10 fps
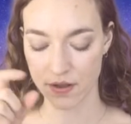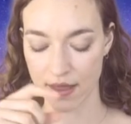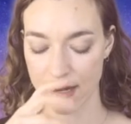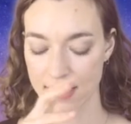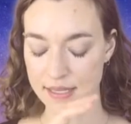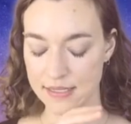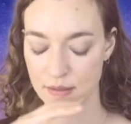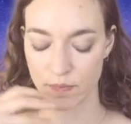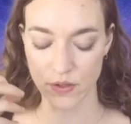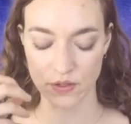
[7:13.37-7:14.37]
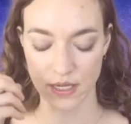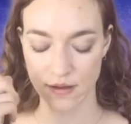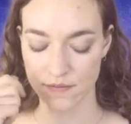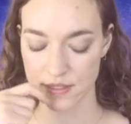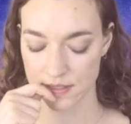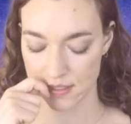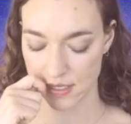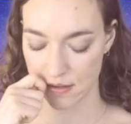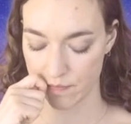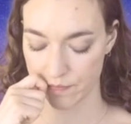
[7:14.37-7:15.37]
that is the building of this
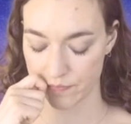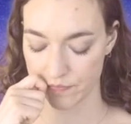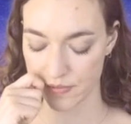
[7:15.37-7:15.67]
team.